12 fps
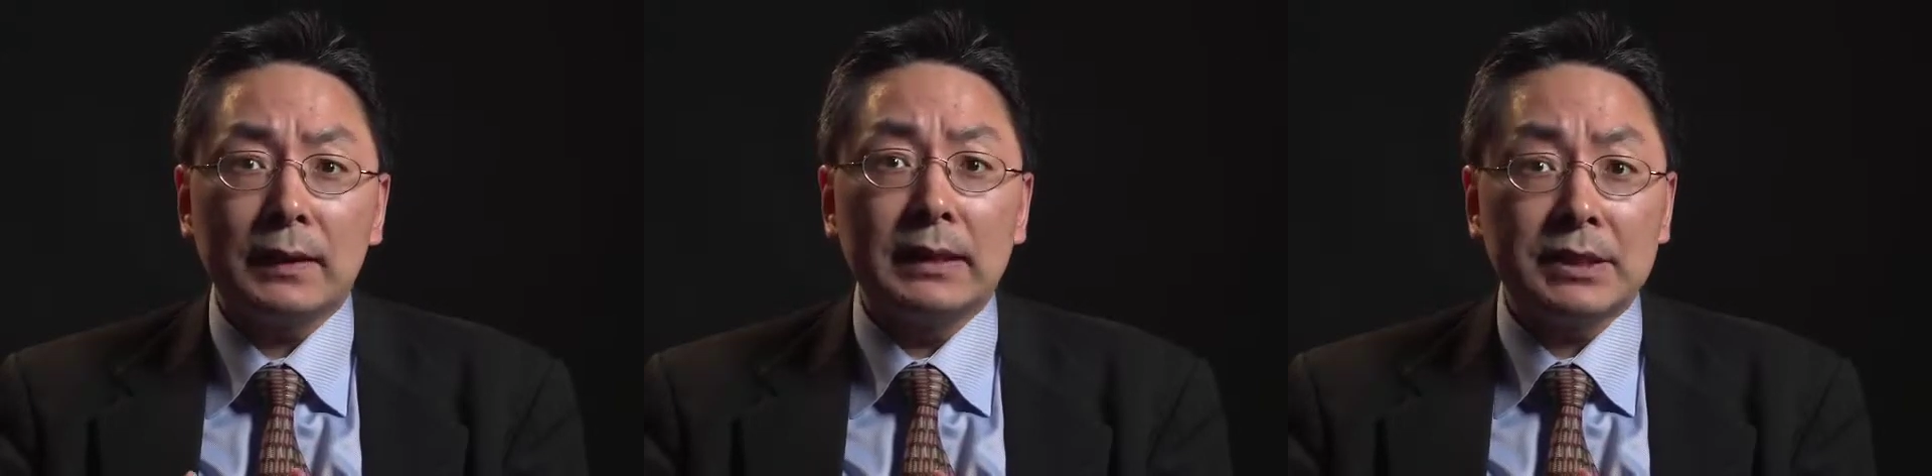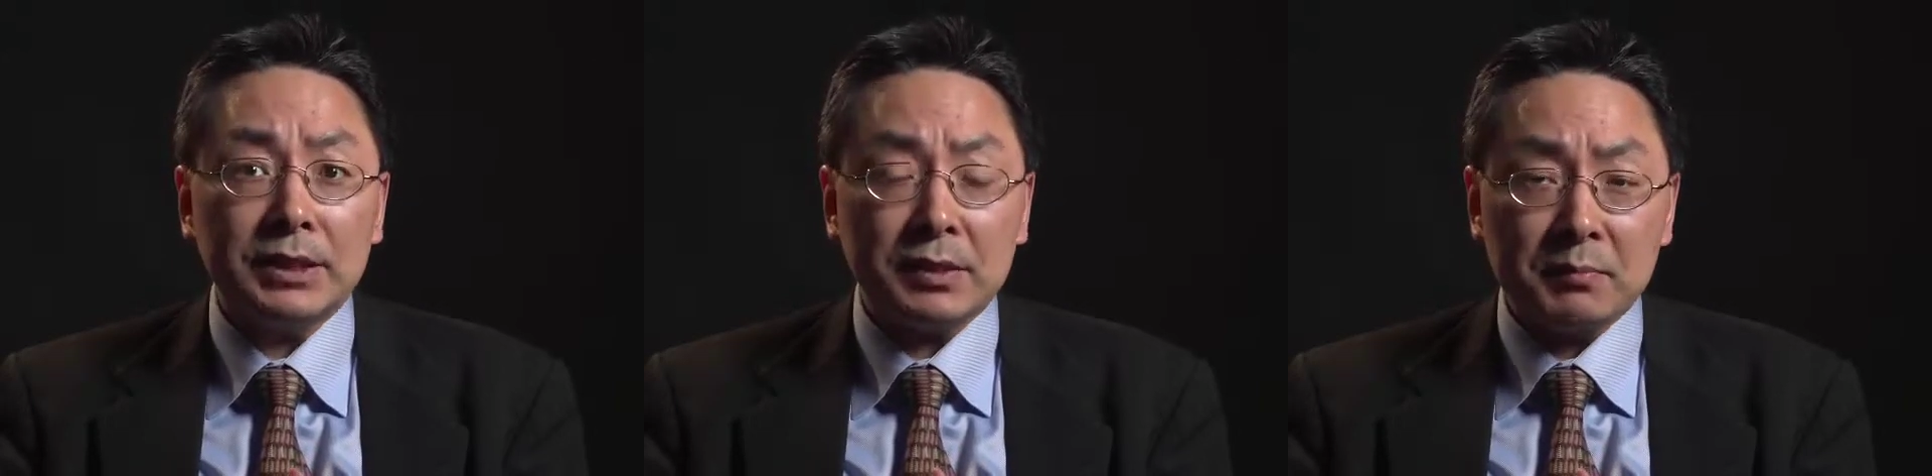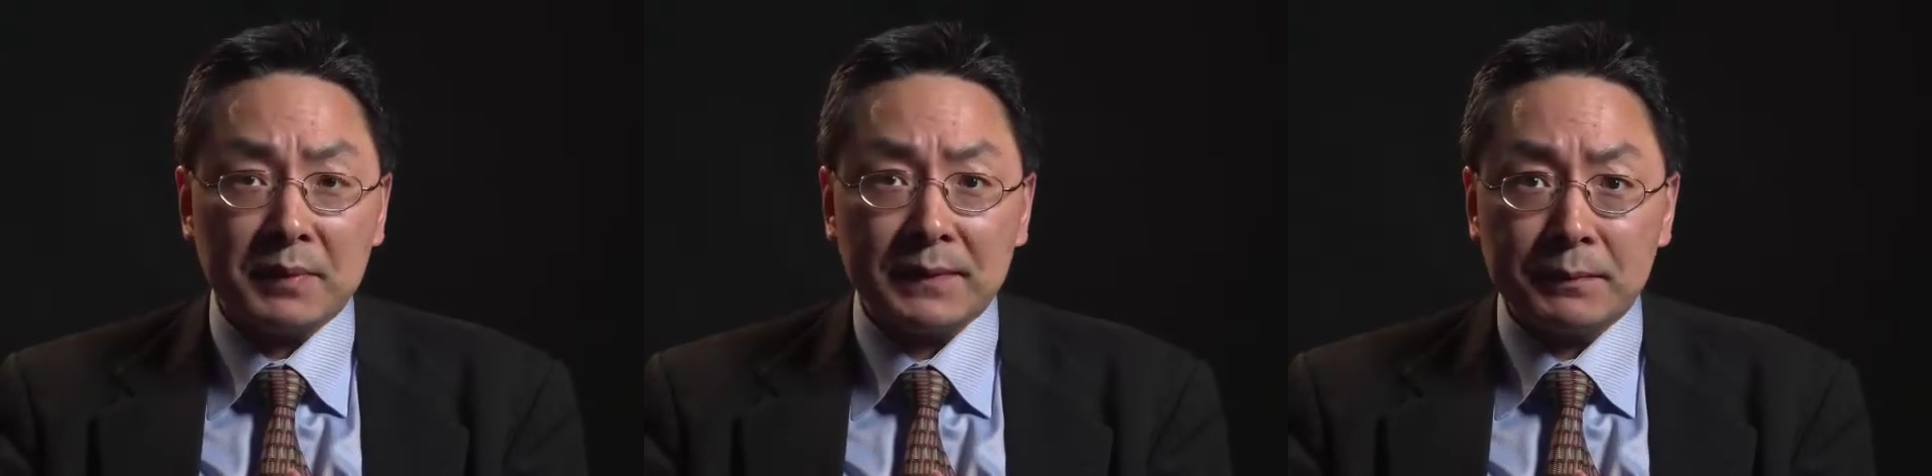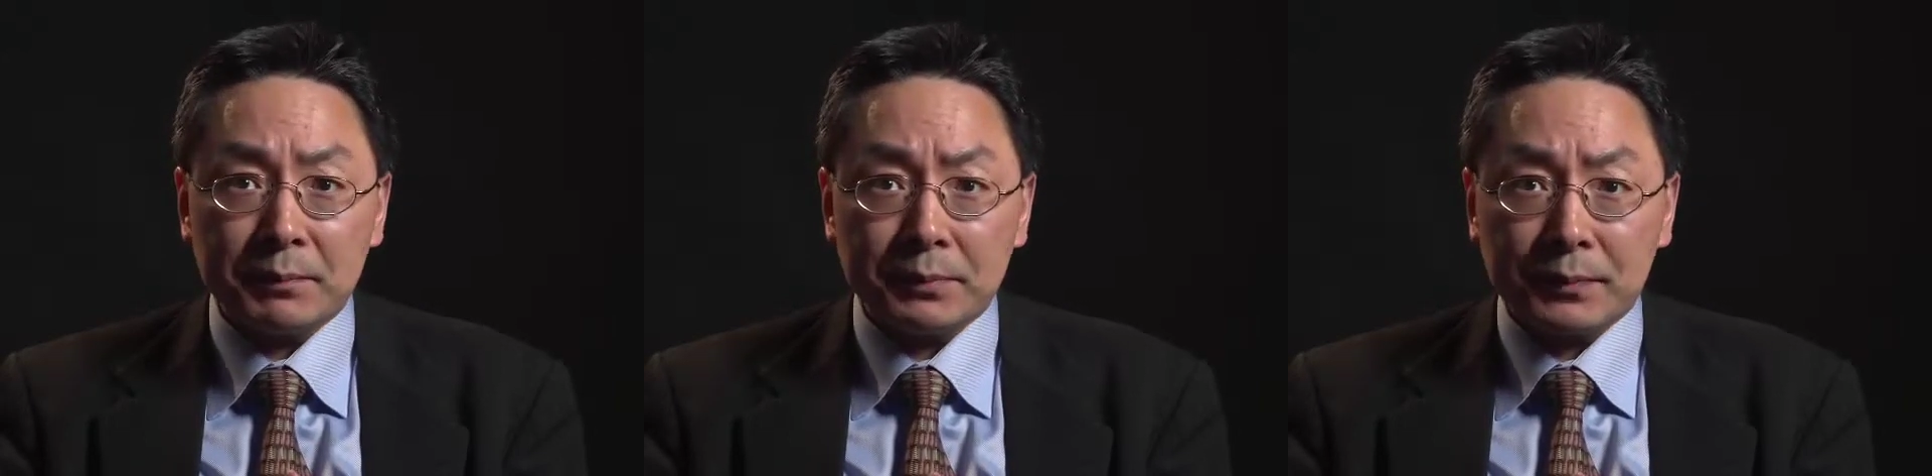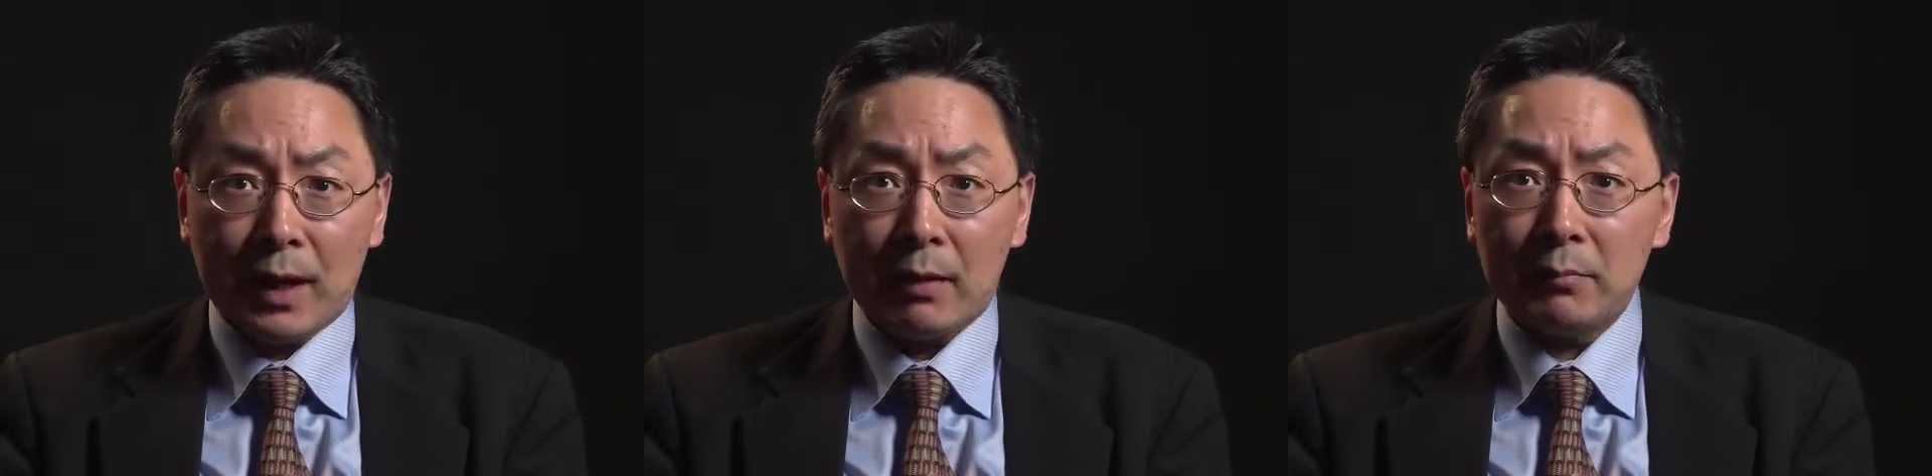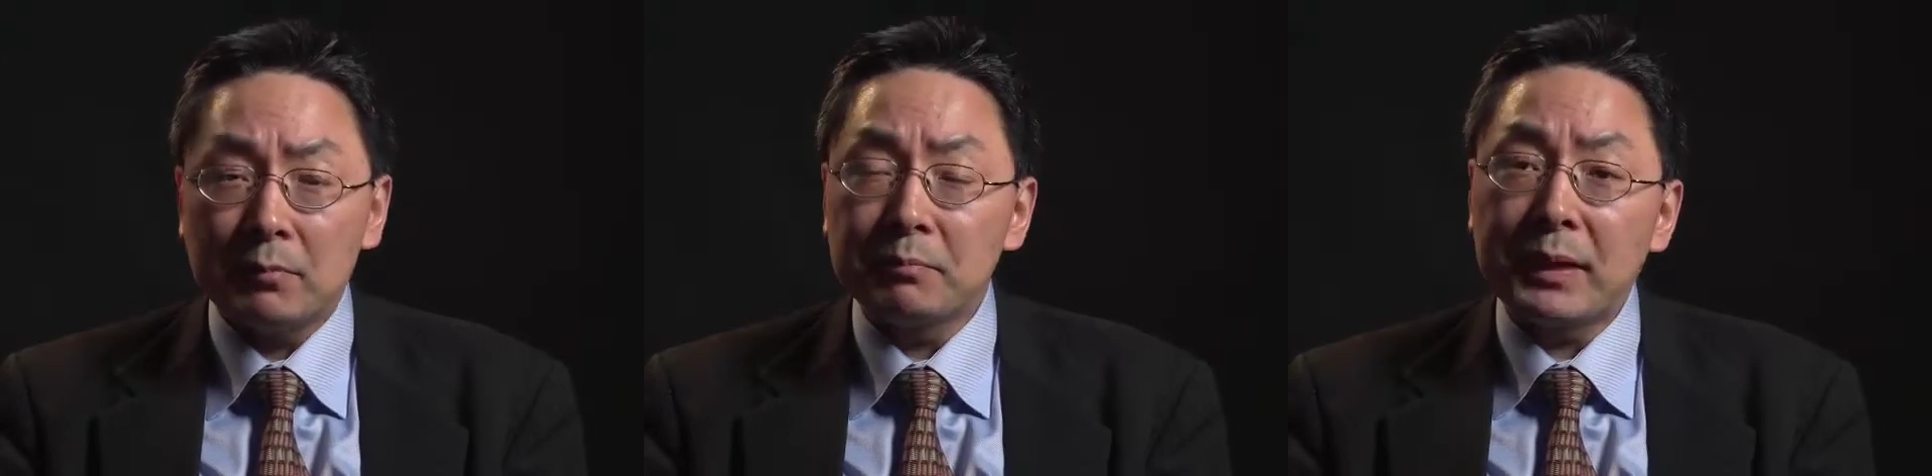a legitimacy
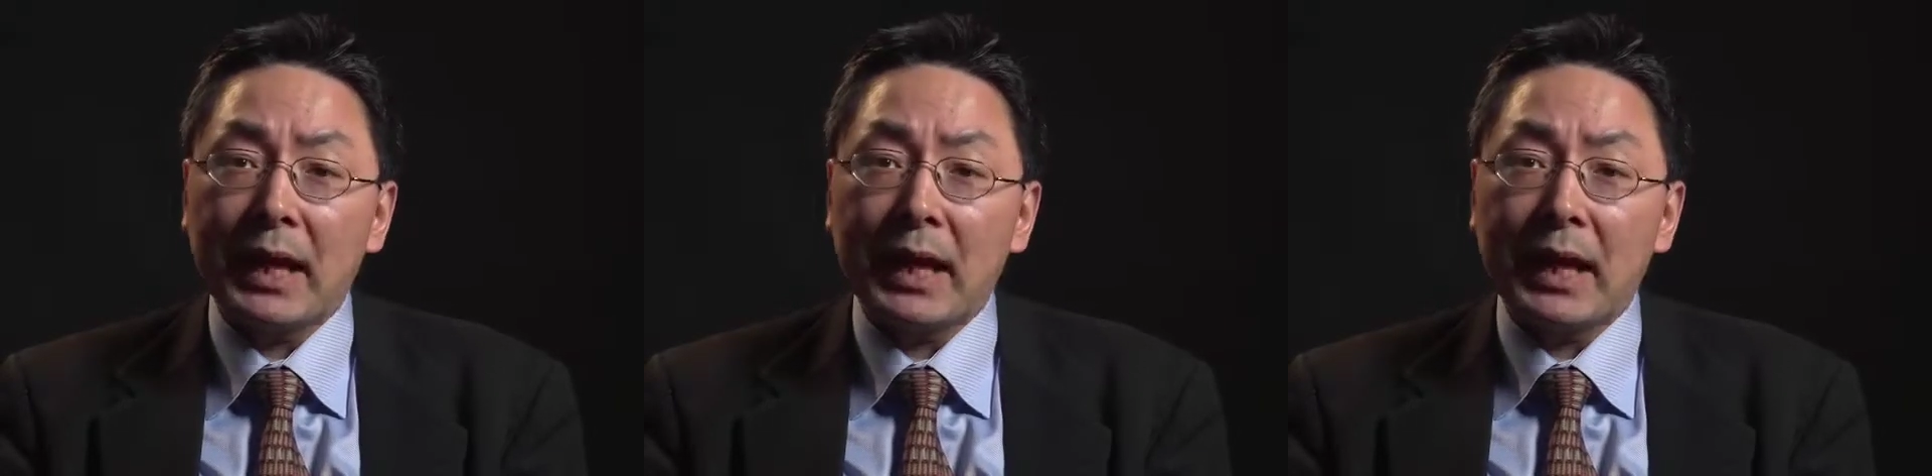problem,